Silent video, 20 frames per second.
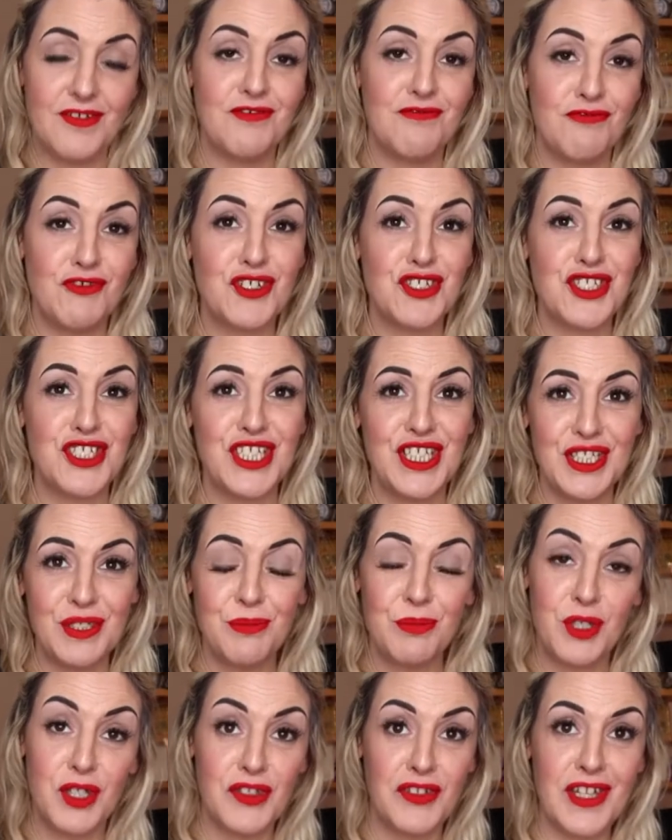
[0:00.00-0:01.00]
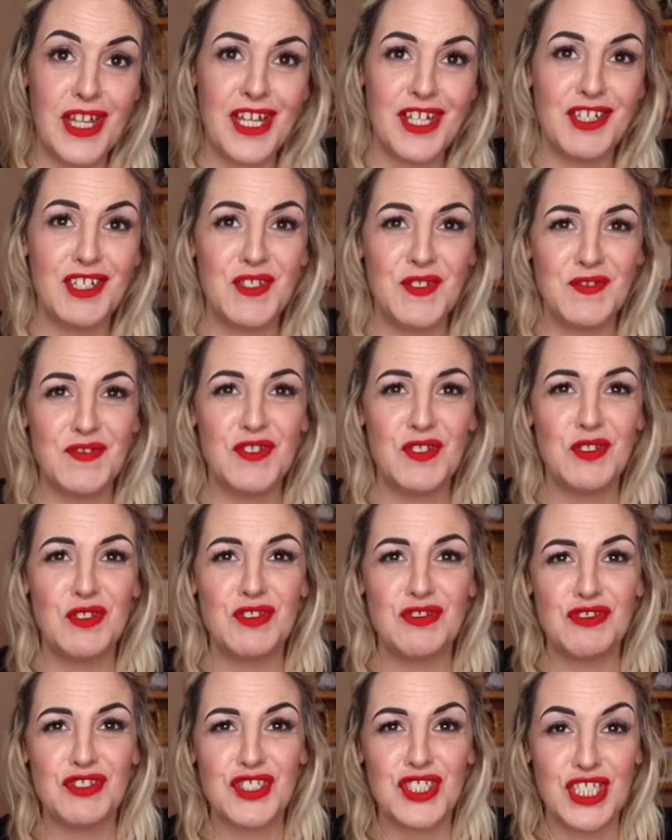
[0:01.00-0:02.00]
rushed in, because then I heard
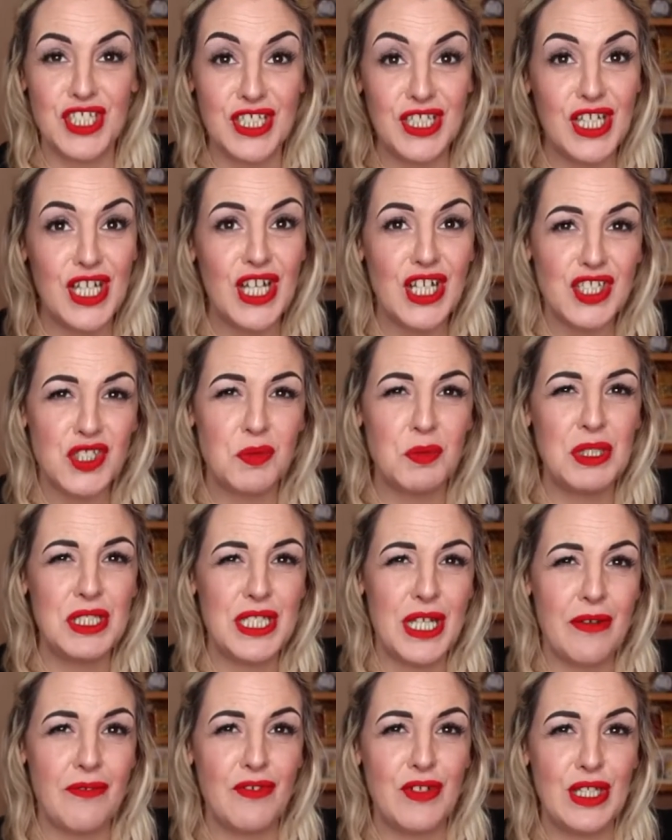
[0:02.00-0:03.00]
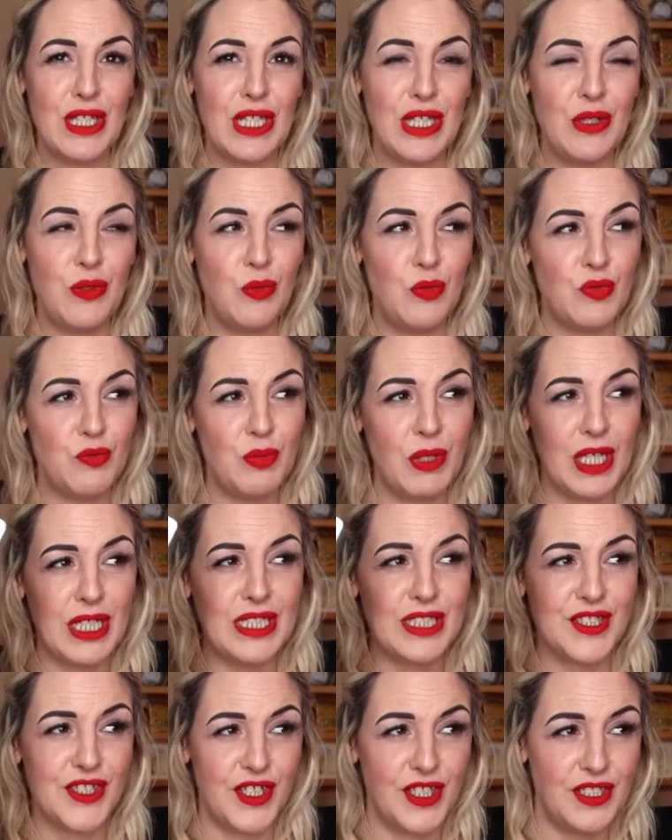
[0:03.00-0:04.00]
fools rush in. Somebody definitely was
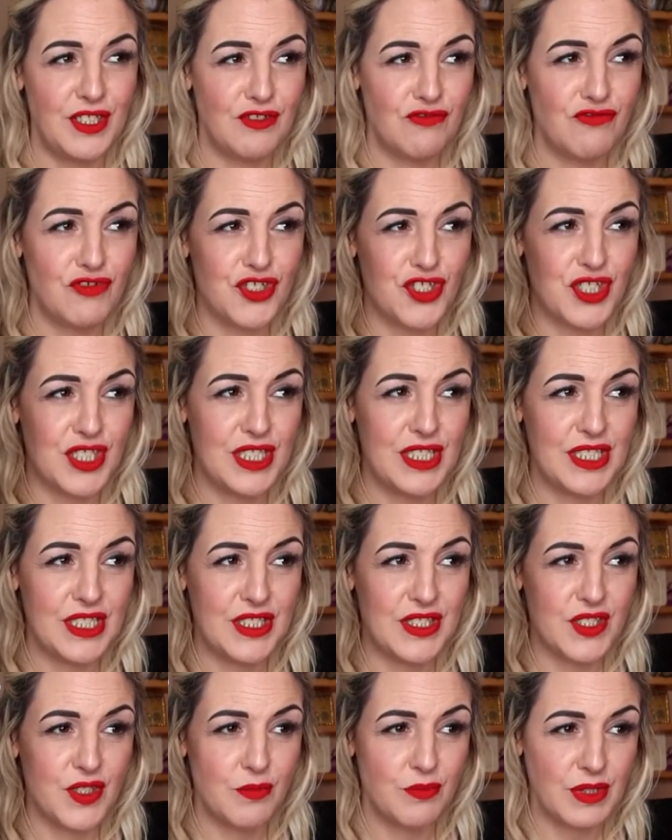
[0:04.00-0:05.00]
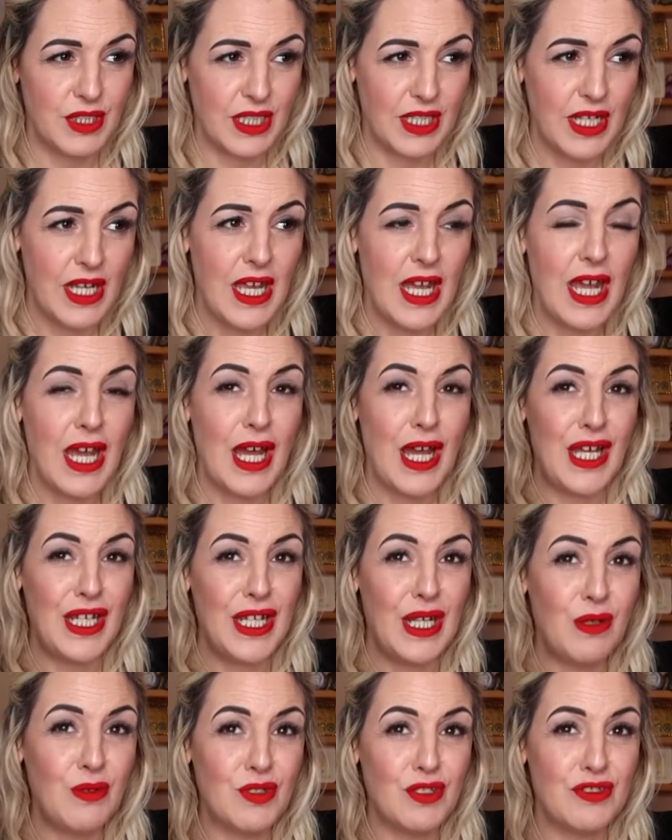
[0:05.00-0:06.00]
blindsided, rushed into something, and
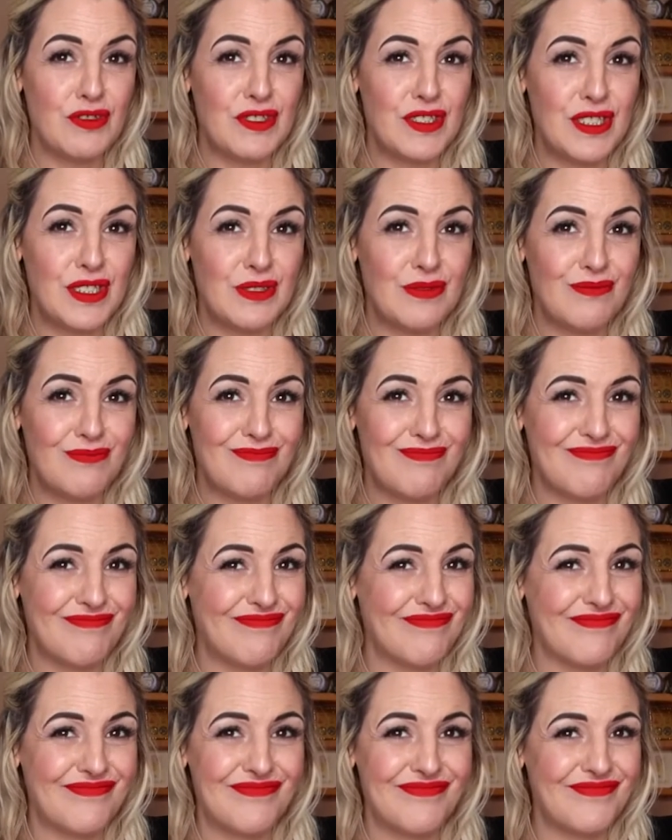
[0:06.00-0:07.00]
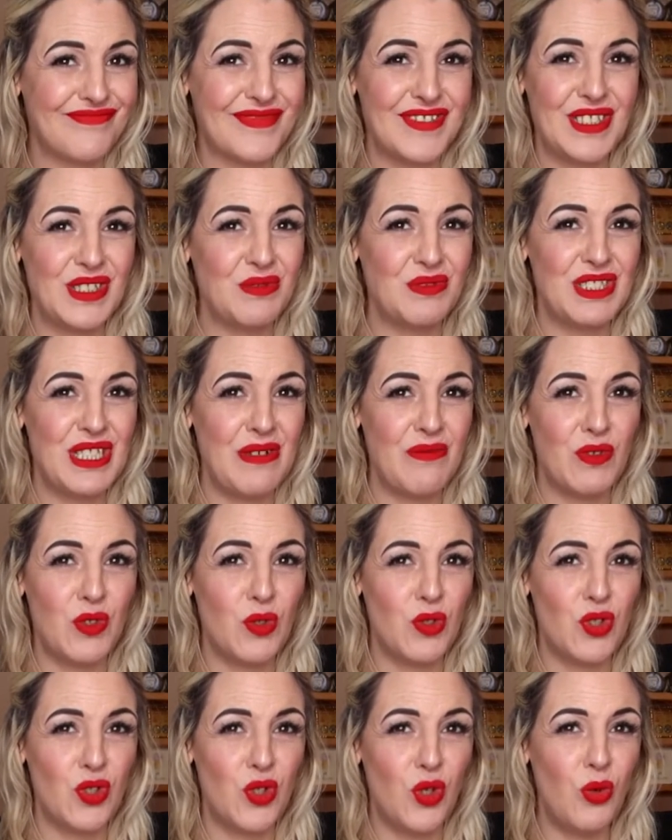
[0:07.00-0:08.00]
now it was never
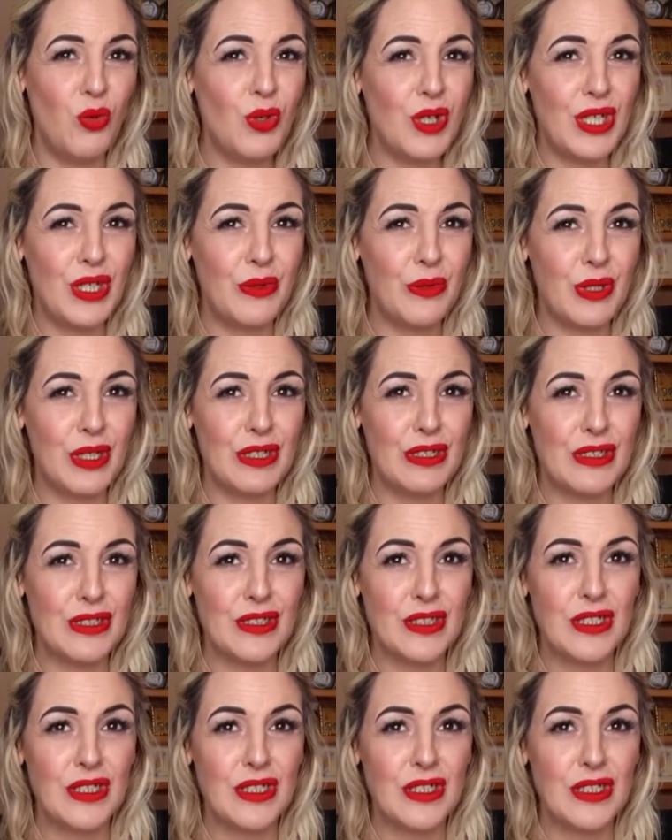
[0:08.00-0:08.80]
going to go anywhere.